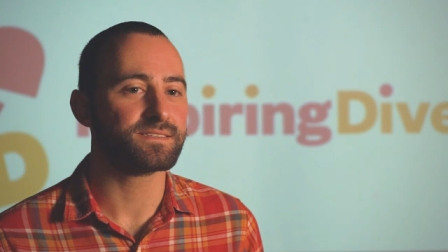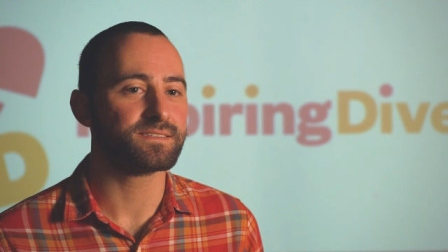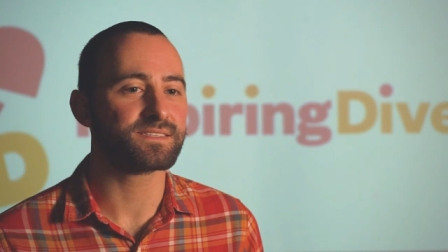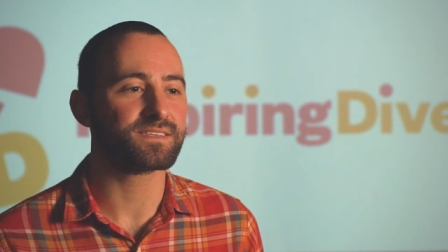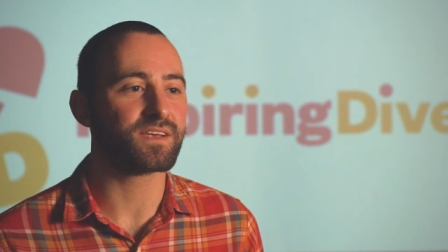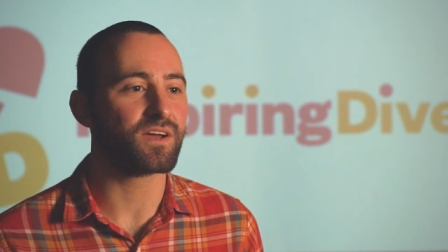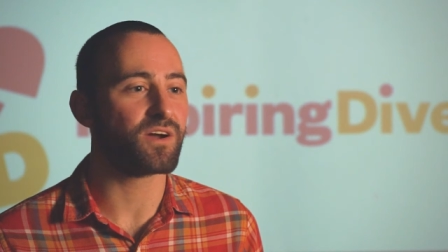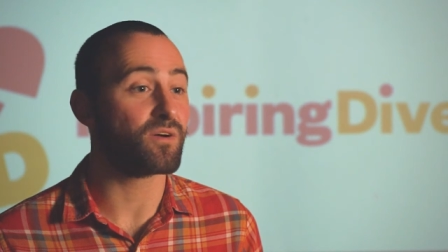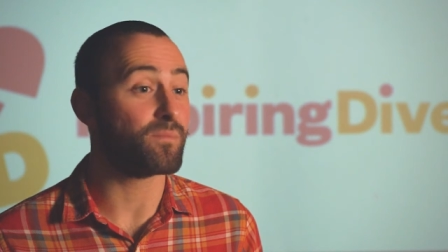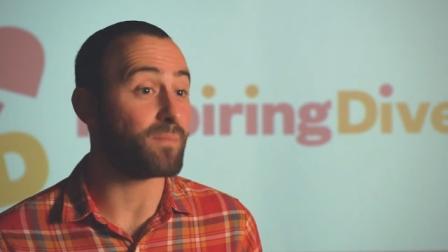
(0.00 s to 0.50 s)

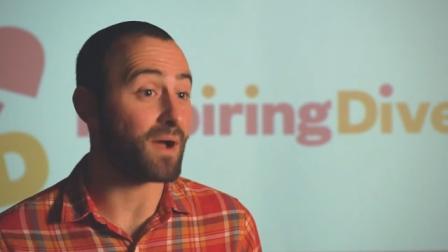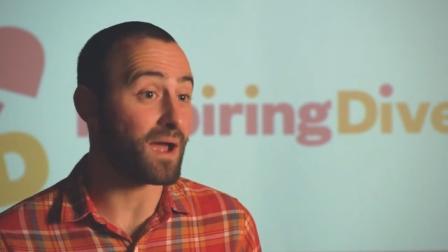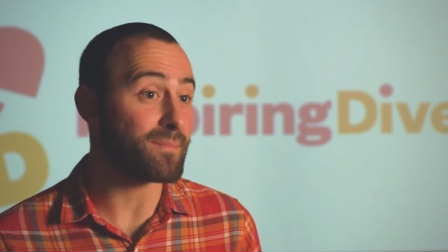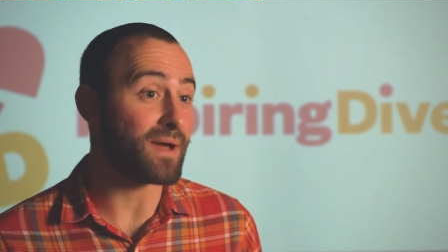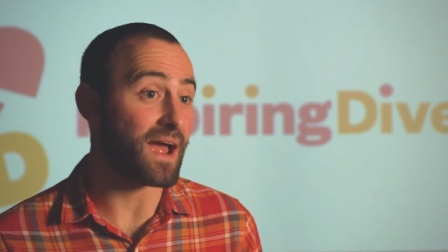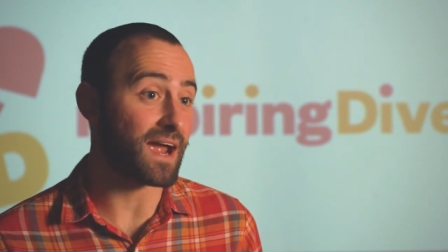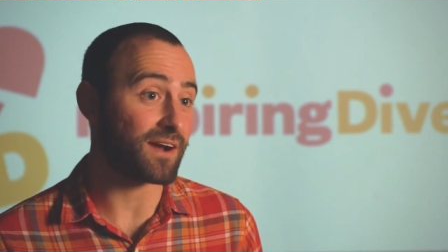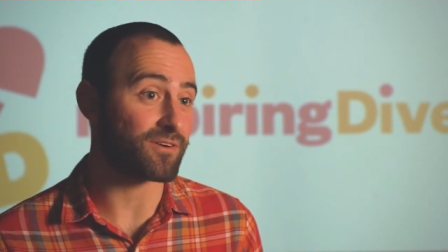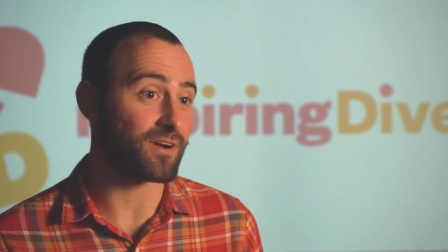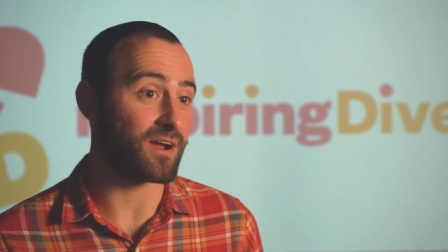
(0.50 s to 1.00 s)
So my
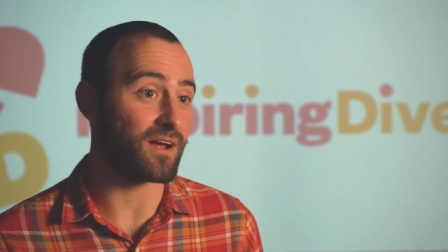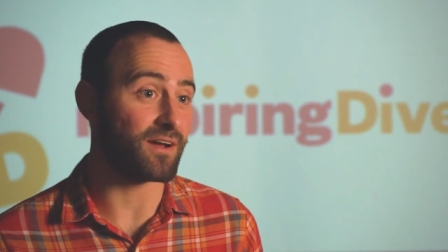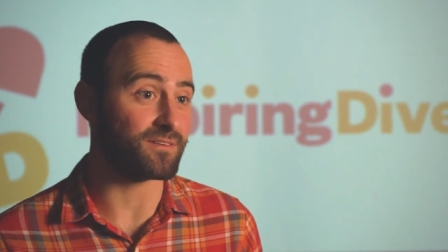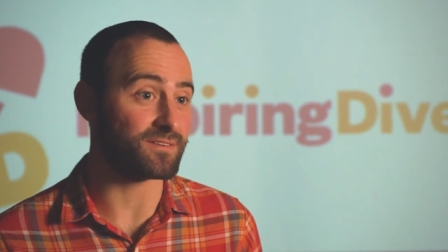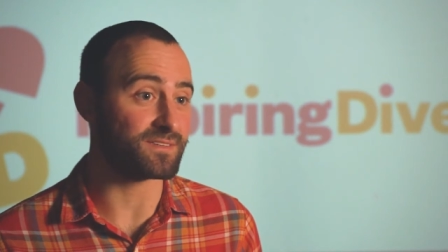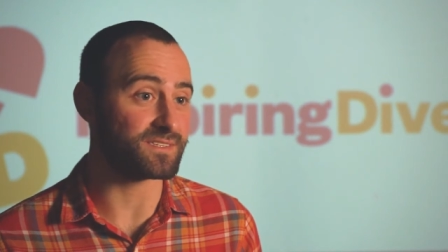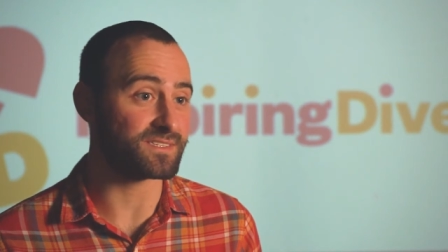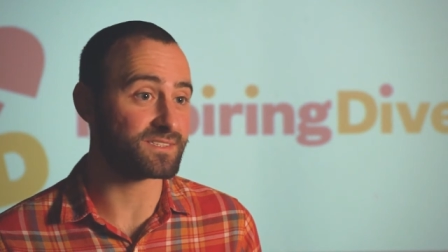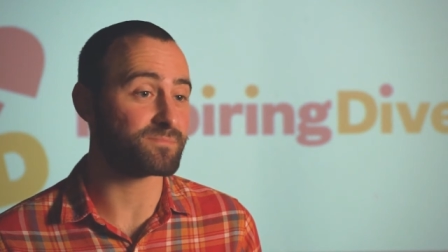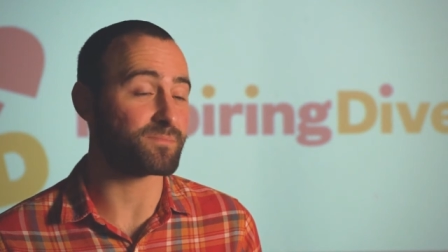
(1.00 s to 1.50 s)

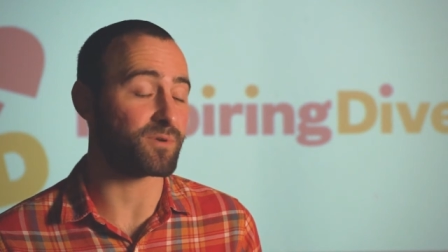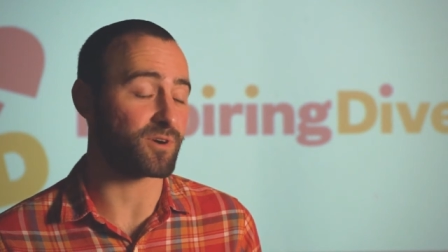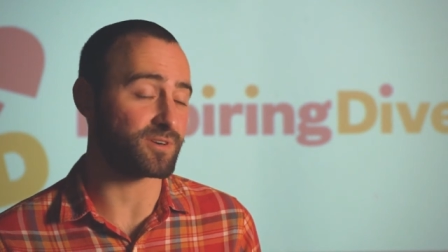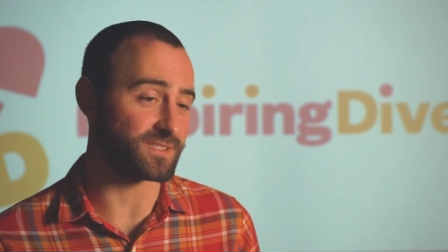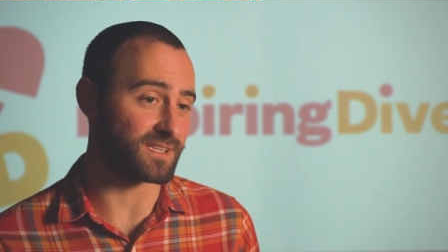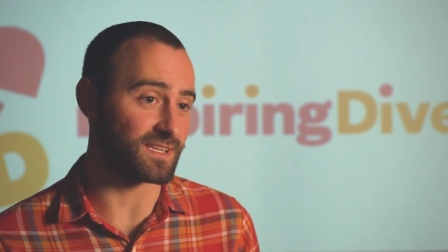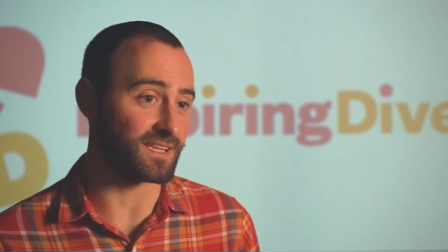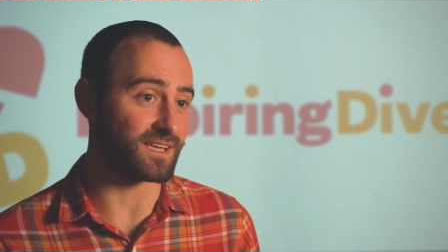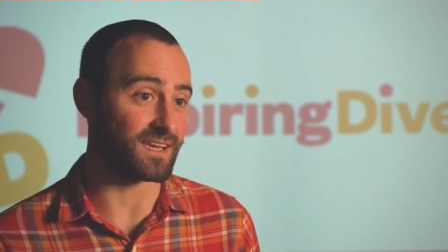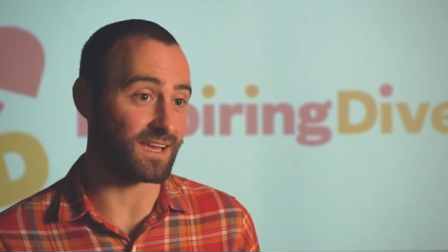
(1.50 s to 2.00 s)
background
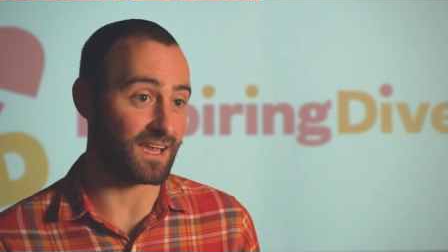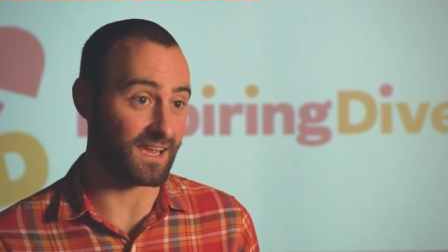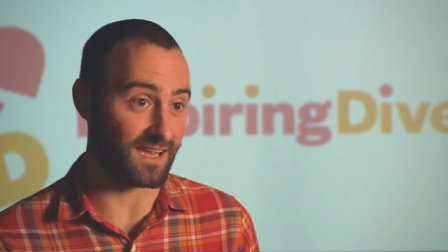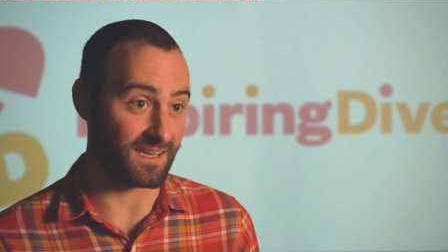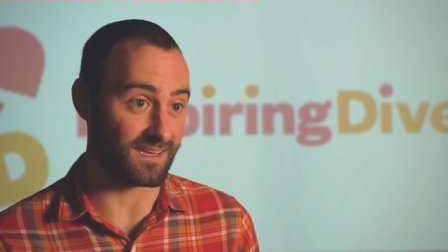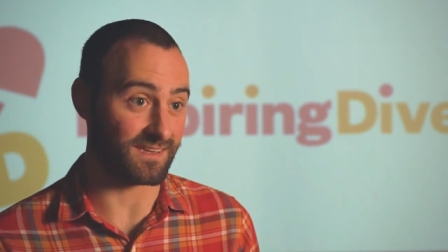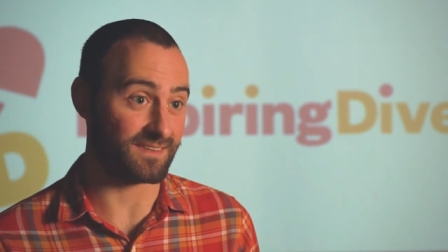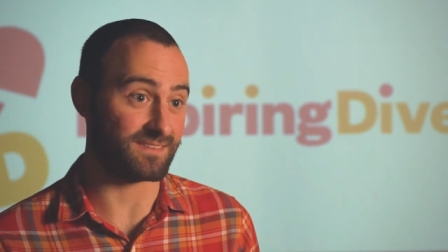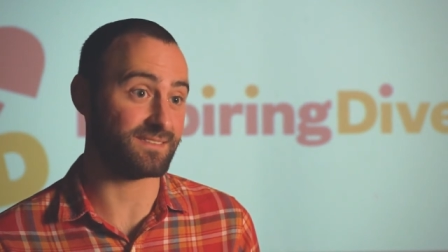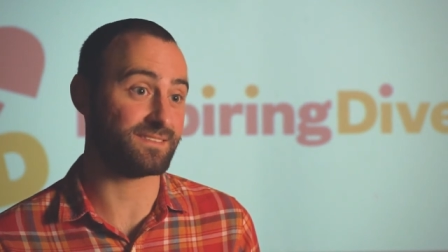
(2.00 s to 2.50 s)
personally
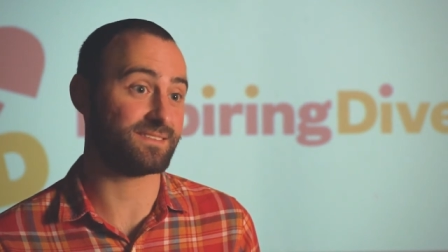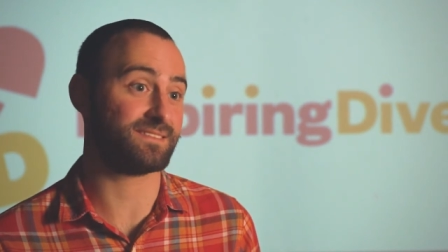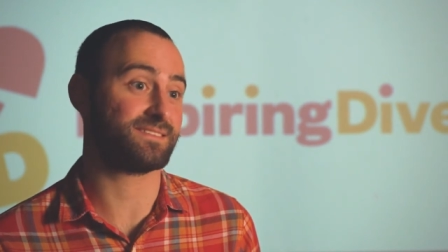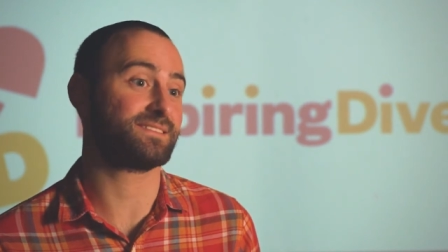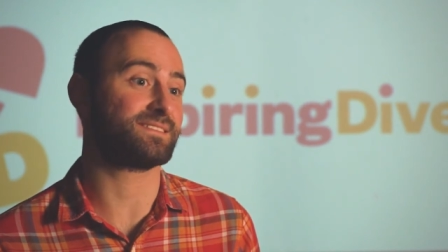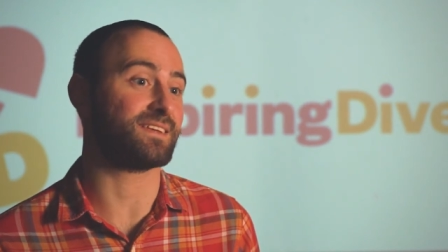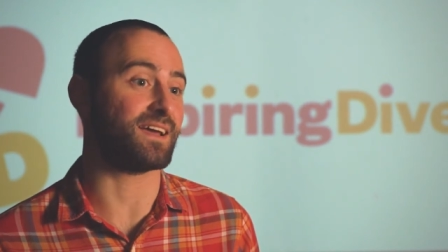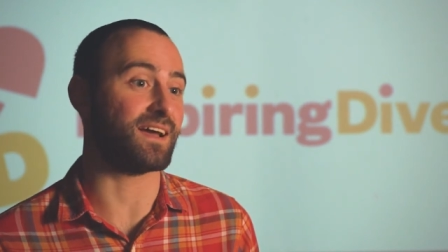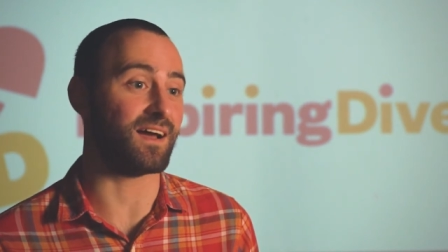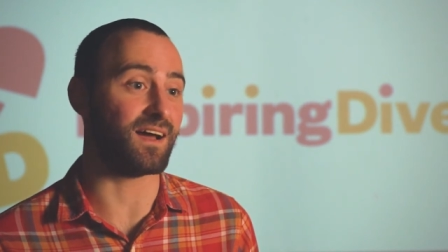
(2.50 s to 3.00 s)

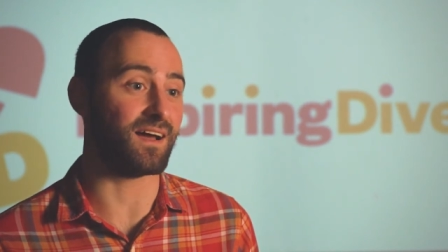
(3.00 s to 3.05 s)
is